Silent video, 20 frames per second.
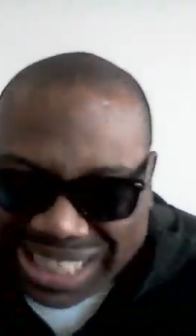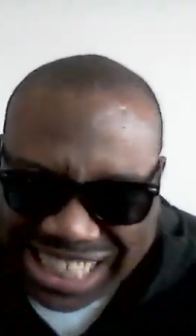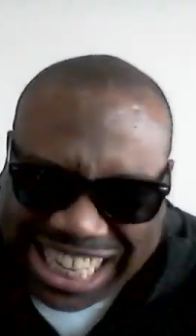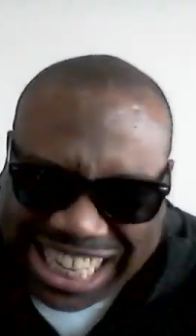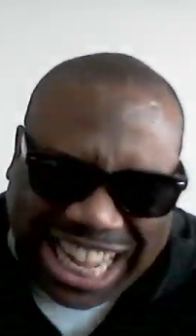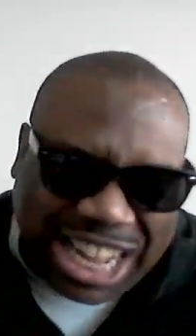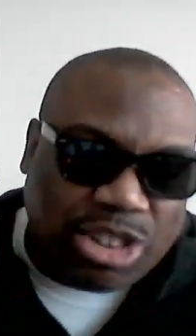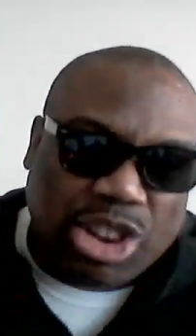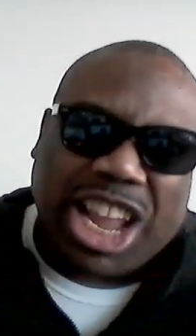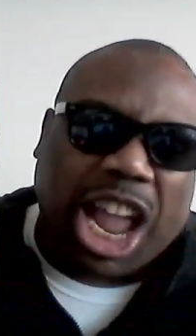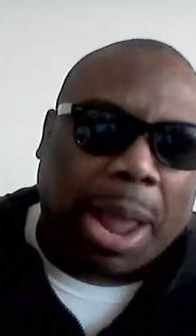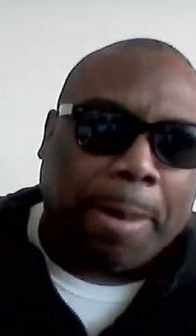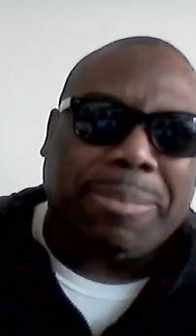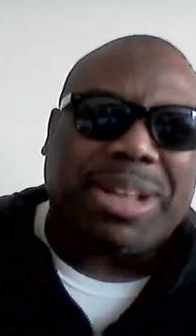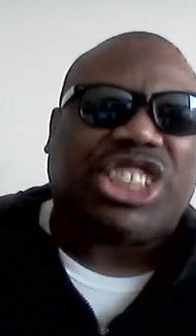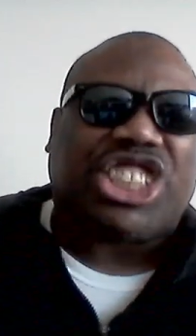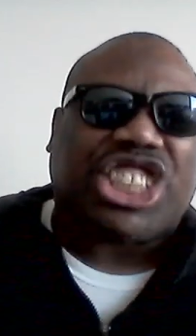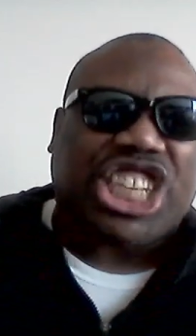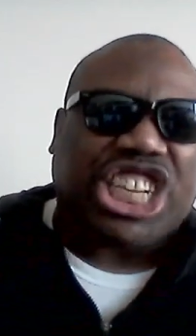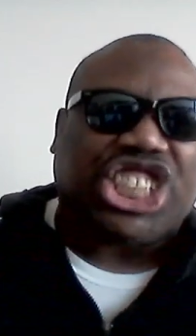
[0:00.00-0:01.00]
lead the
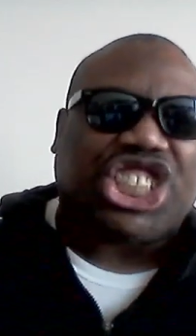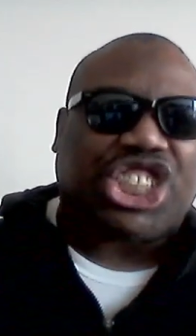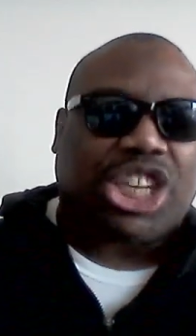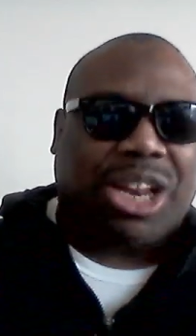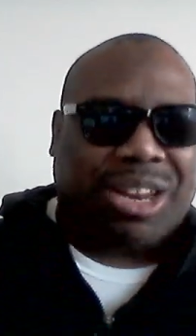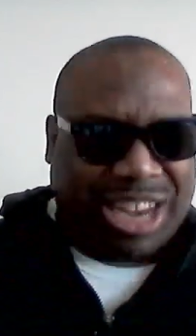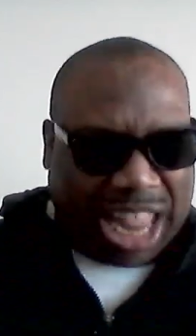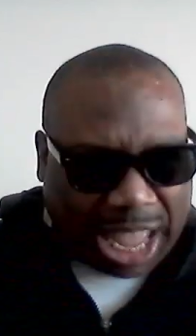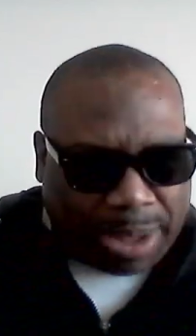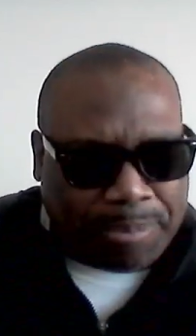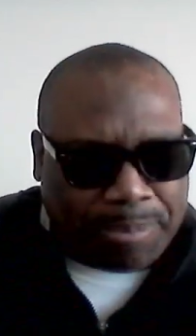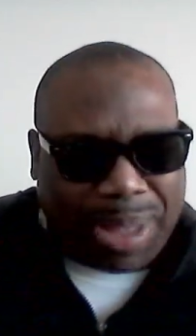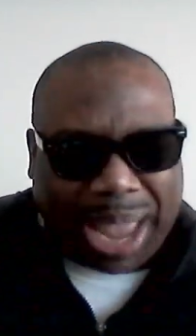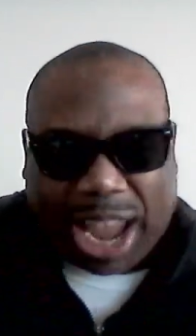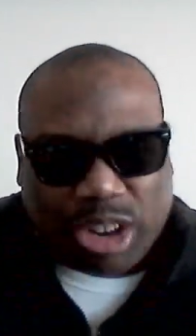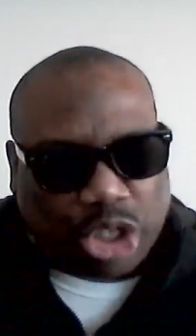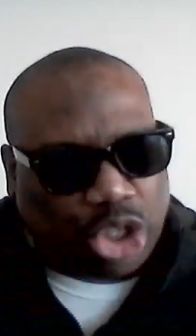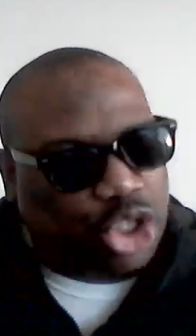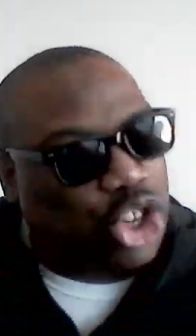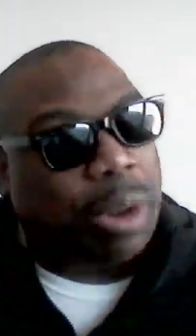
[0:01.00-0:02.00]
conversation that
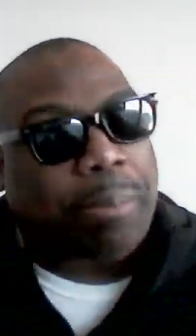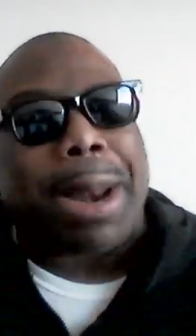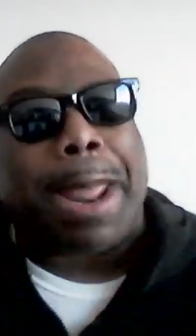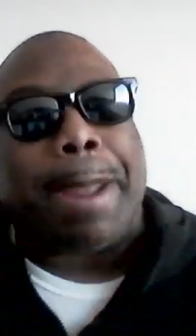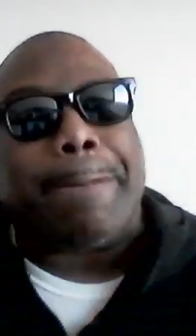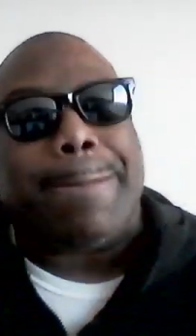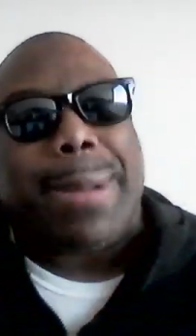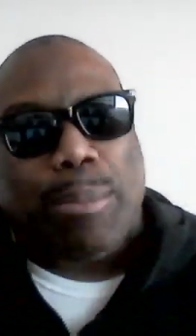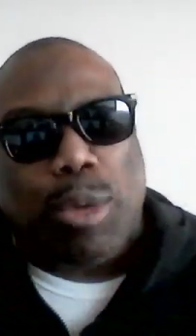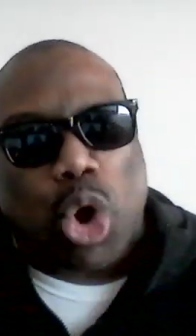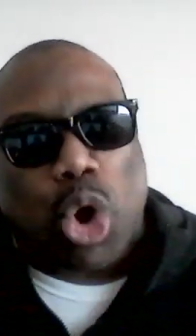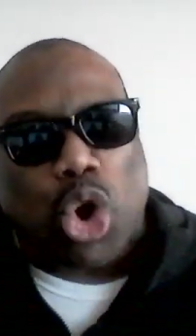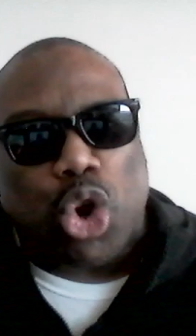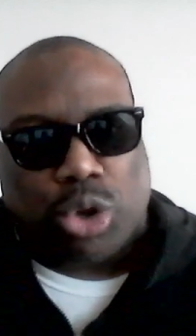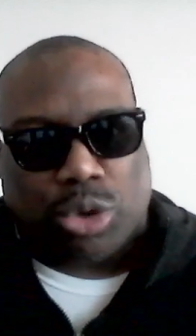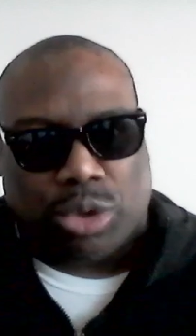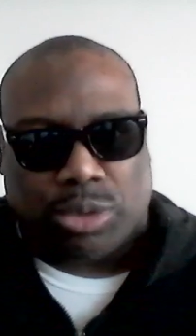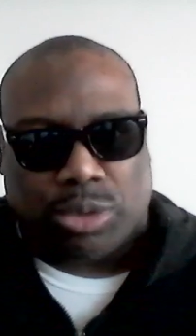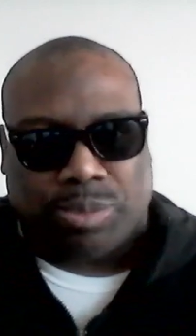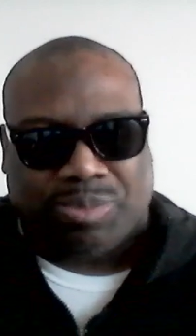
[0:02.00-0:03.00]
matters to black people
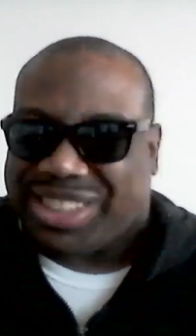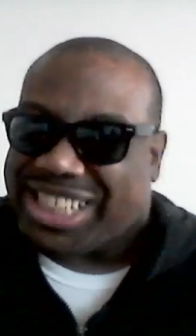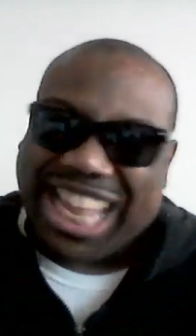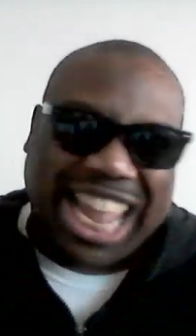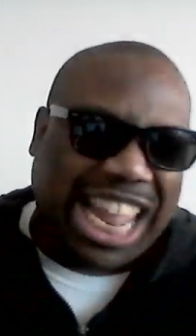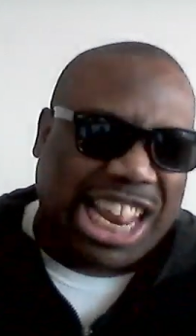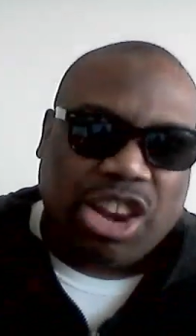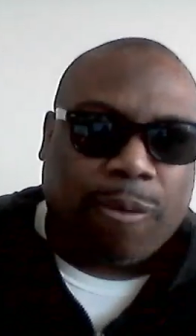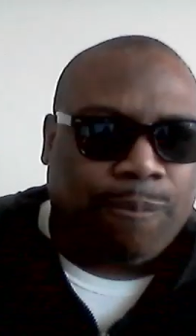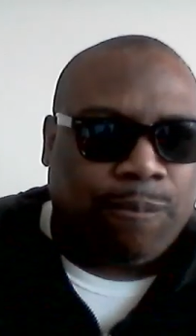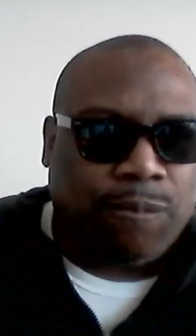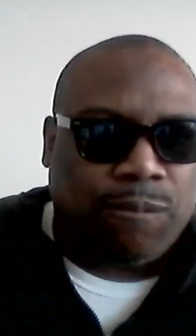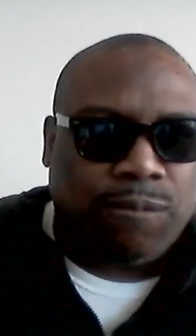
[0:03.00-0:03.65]
instead of